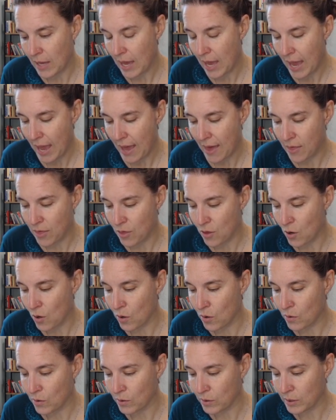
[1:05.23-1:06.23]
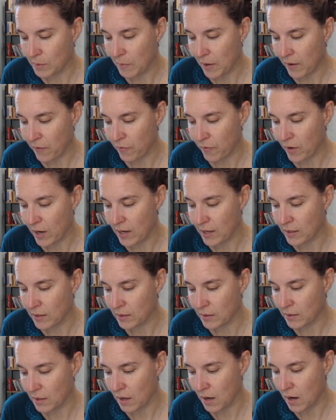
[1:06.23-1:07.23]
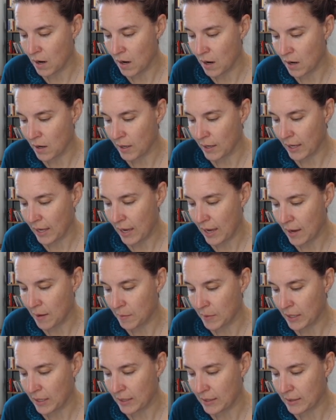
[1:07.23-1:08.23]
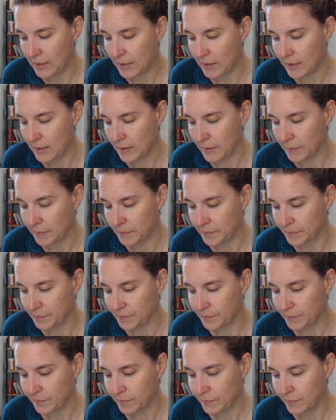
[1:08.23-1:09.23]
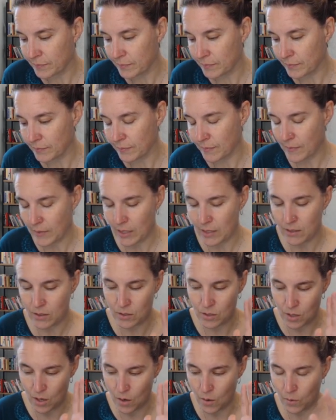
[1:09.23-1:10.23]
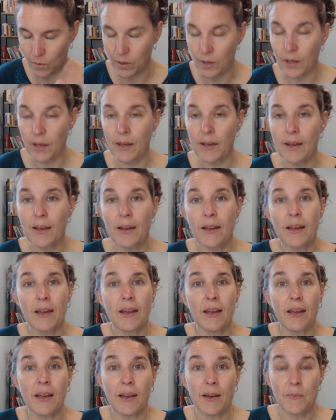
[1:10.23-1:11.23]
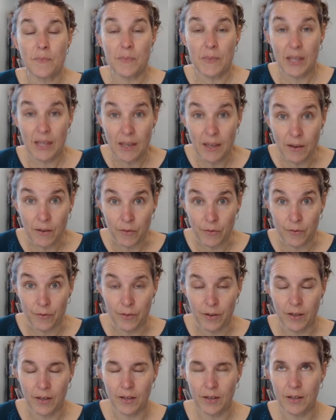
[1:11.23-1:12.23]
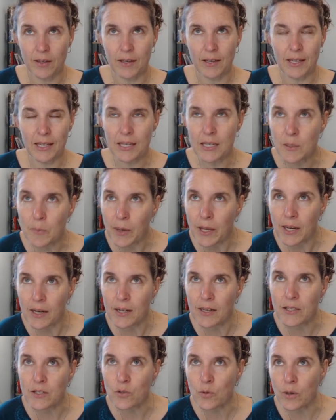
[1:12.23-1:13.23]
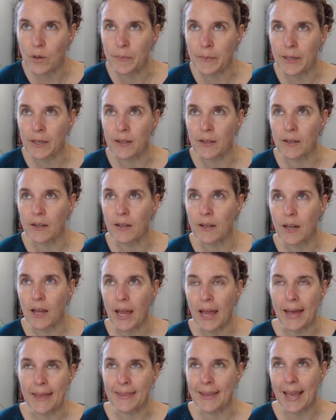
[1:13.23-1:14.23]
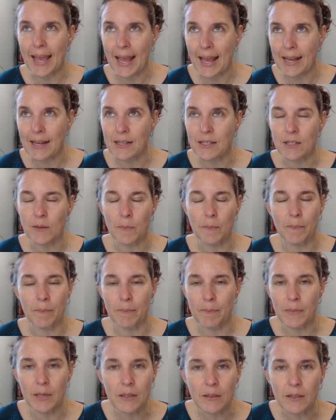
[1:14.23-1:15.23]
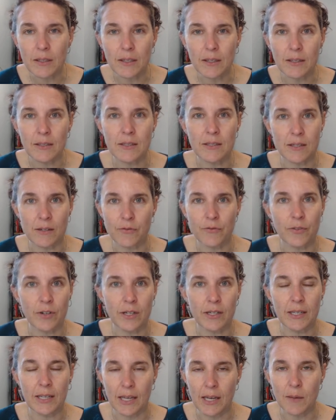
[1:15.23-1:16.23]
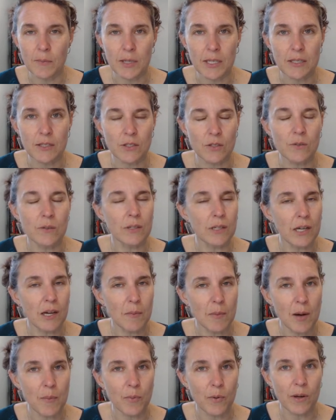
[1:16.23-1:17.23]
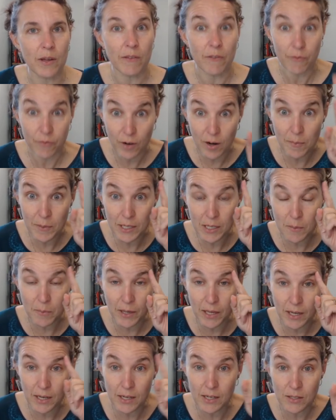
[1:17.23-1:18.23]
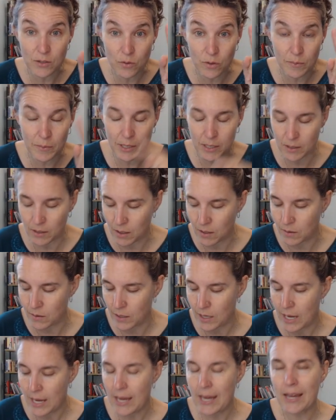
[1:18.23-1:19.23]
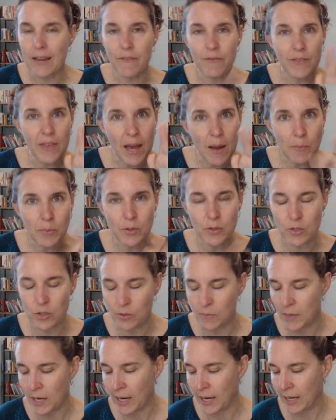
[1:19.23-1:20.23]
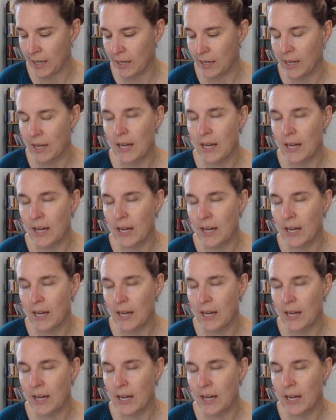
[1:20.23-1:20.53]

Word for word: And those, my friends, are gametes. So if independent assortment and the 8 million different gametes you can come up with from independent assortment alone, if that blows your mind,